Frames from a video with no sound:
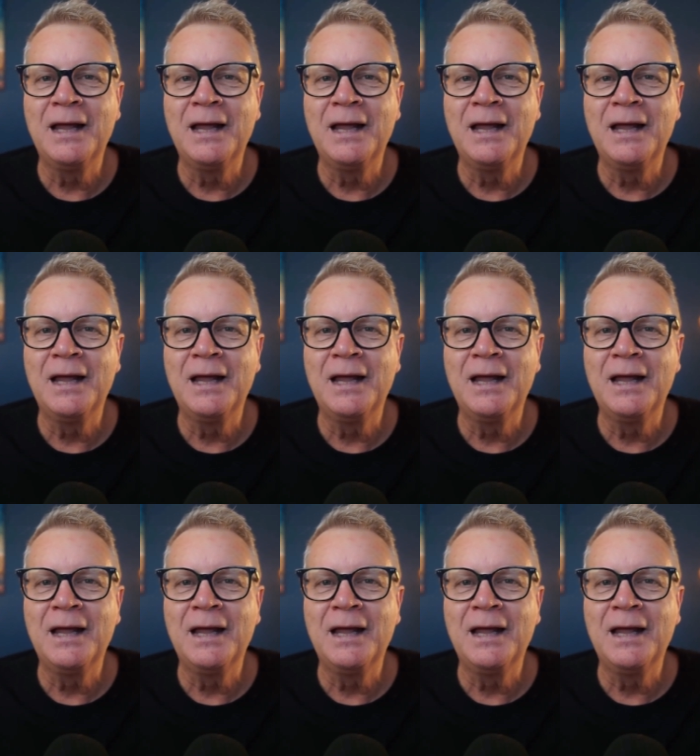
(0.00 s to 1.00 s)
a
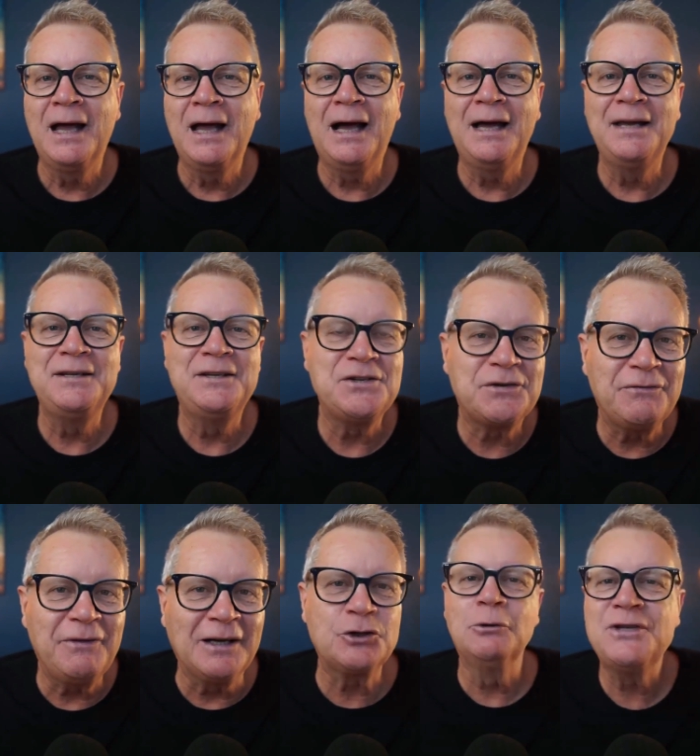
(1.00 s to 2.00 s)
dysfunctional,
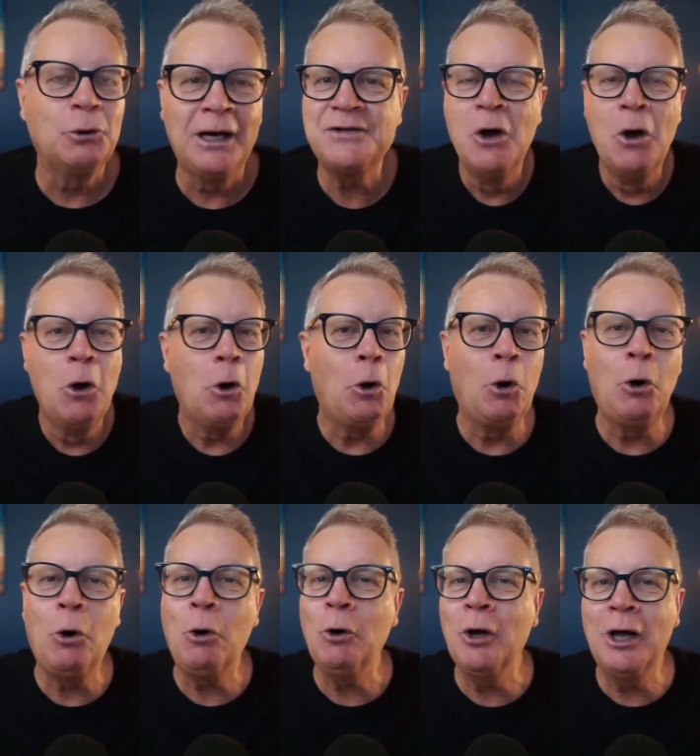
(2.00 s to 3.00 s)
disorganized,
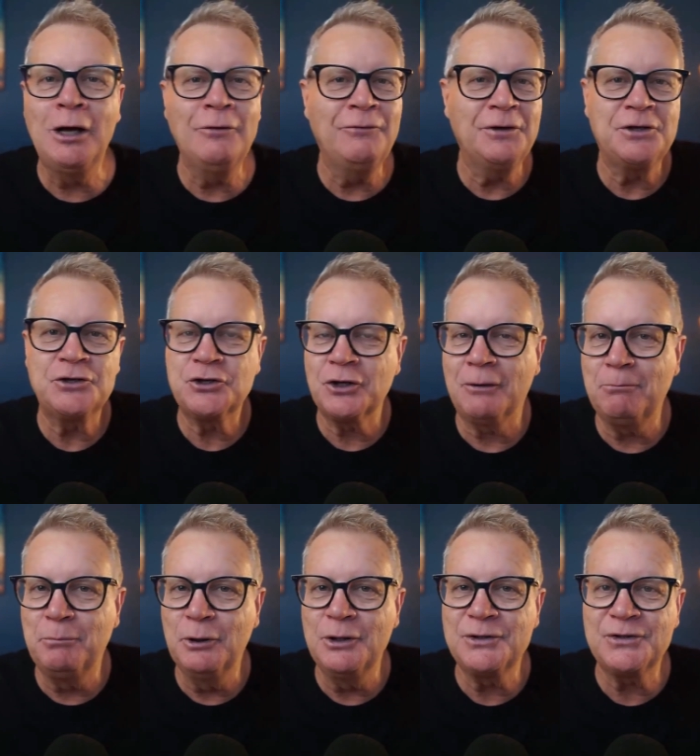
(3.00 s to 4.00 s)
all over the shop
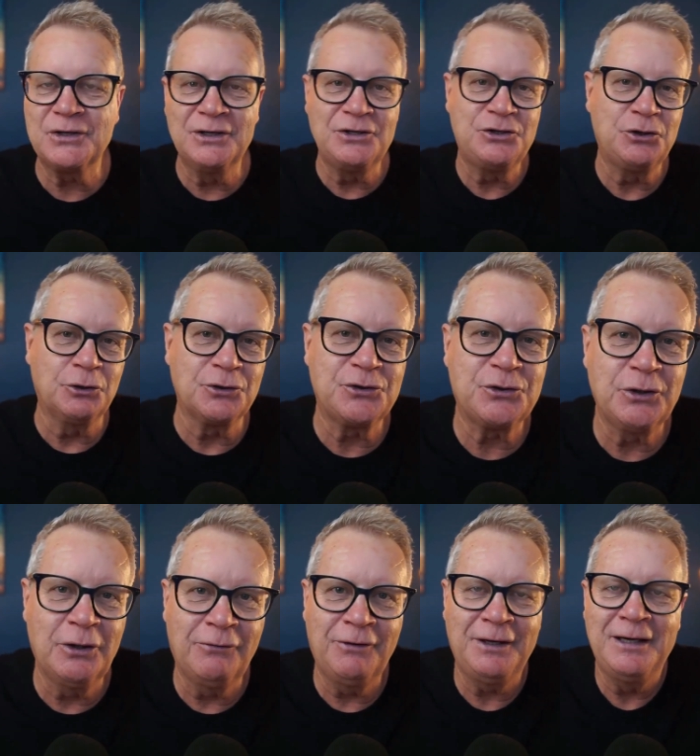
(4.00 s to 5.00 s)
person as your
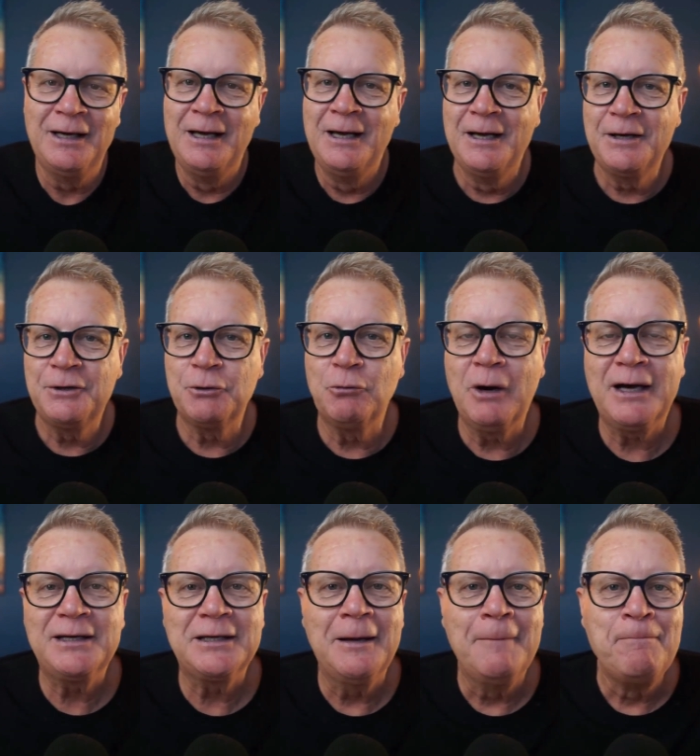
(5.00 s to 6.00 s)
serving
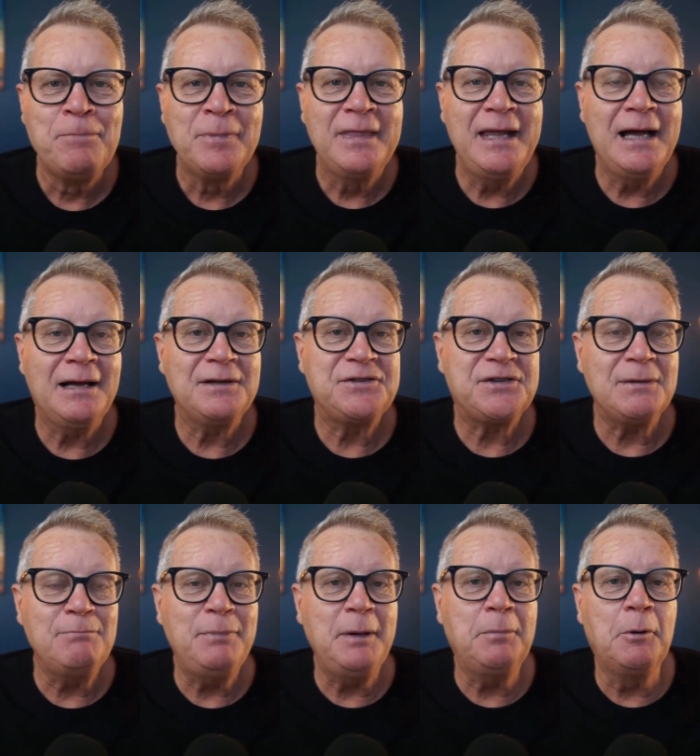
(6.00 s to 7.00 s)
director. Now, some
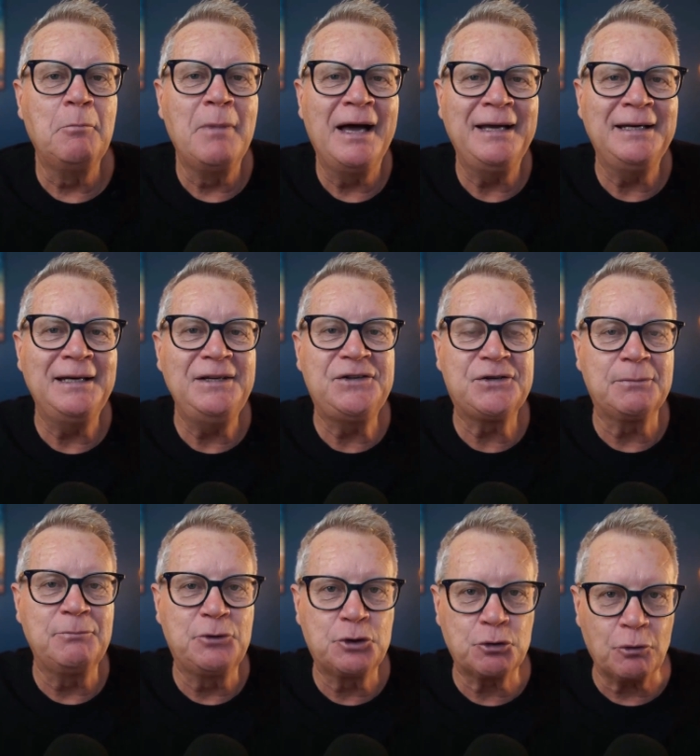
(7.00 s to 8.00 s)
people may need some
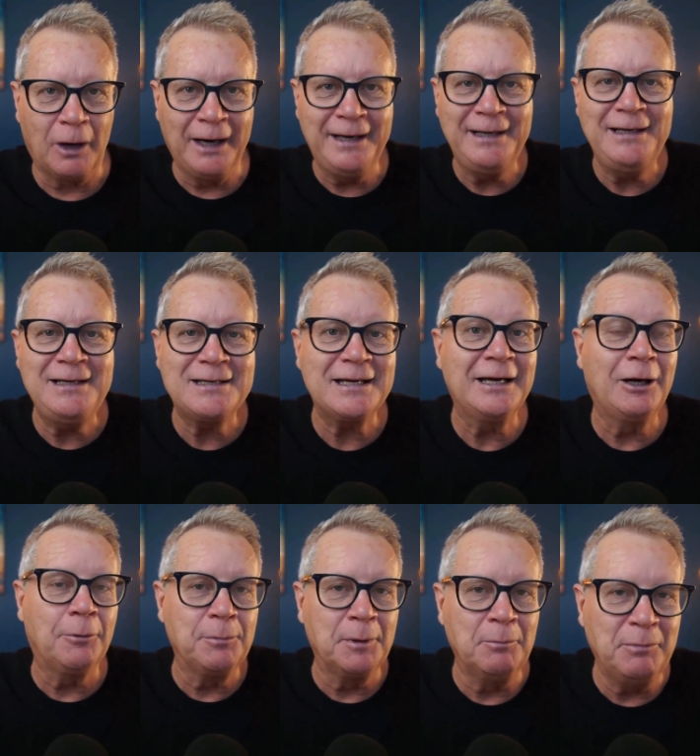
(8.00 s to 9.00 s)
training to help
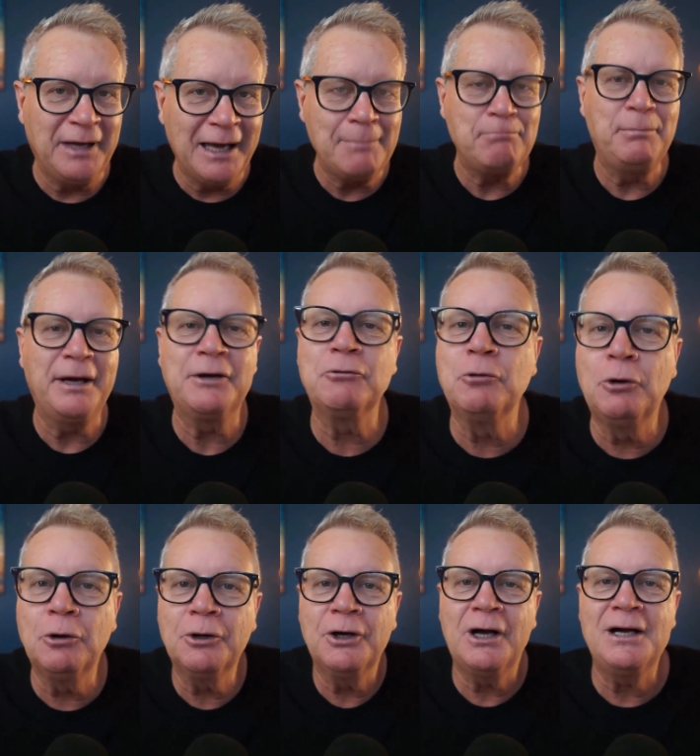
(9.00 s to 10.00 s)
them get better
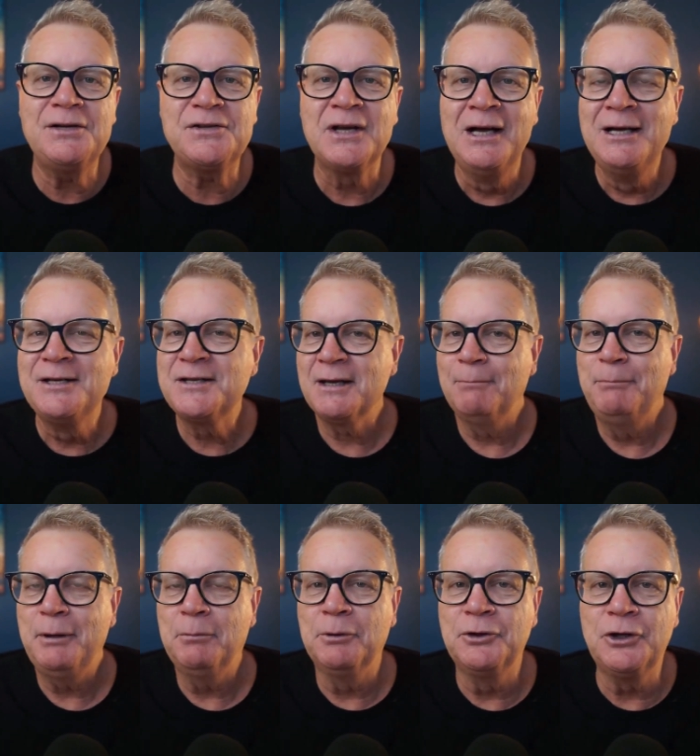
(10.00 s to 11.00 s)
organized. Some
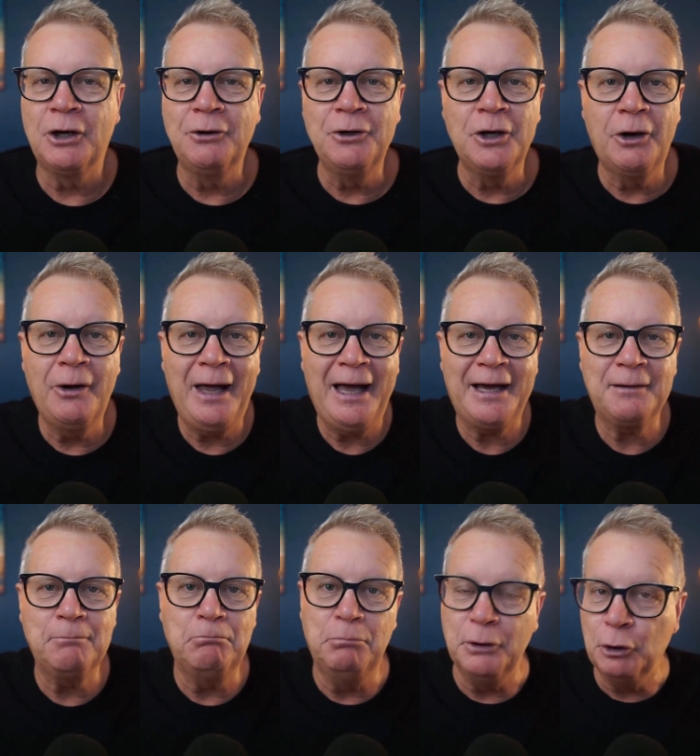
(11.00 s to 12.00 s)
people don't know how to
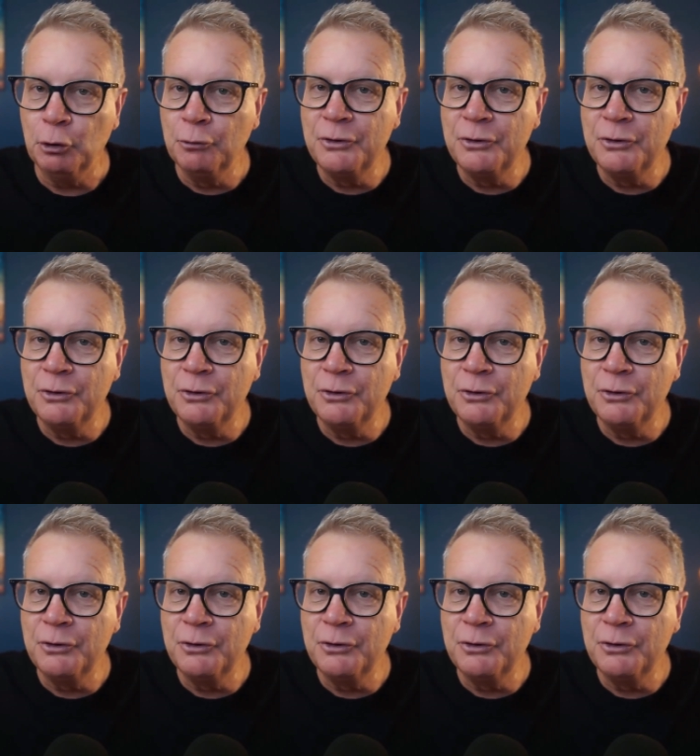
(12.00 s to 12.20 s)
build